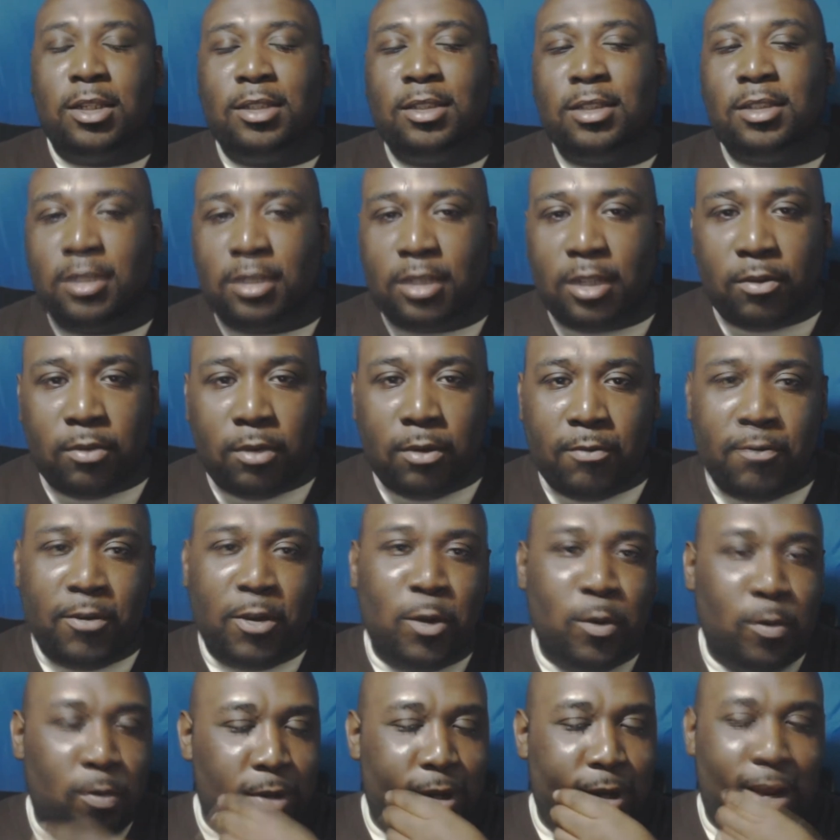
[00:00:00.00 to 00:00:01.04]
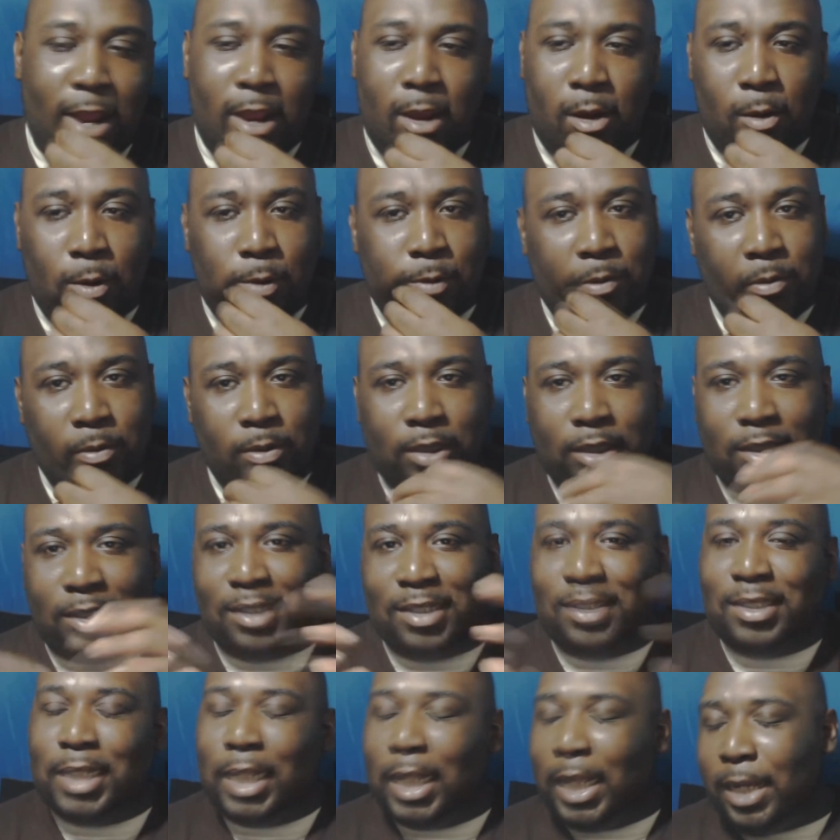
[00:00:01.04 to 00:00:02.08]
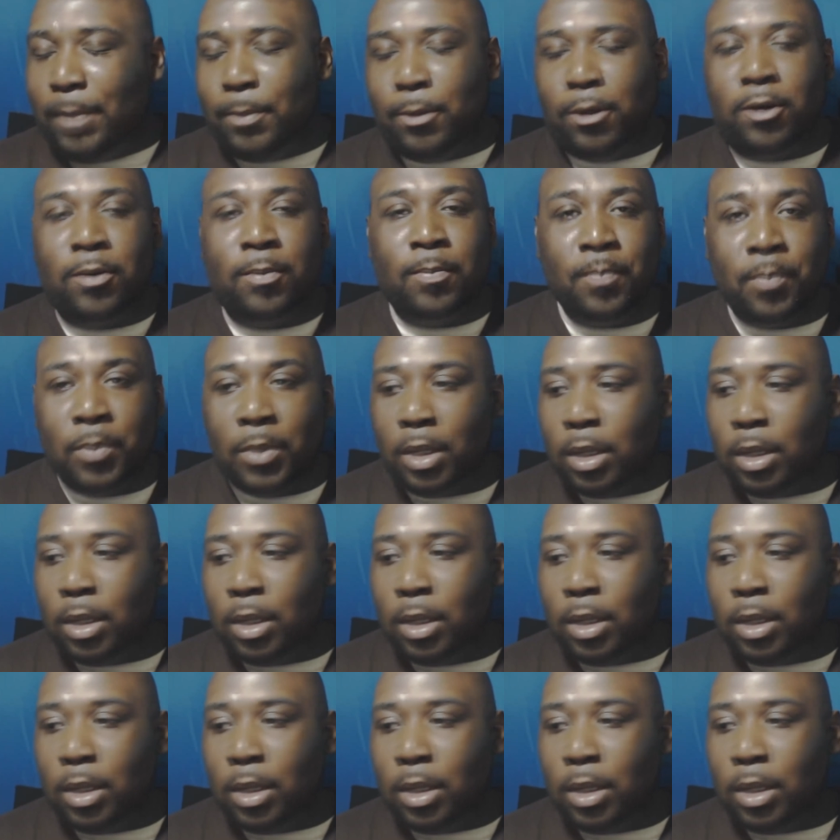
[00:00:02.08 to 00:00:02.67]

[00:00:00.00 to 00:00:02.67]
This is the review. Now, disclaimer.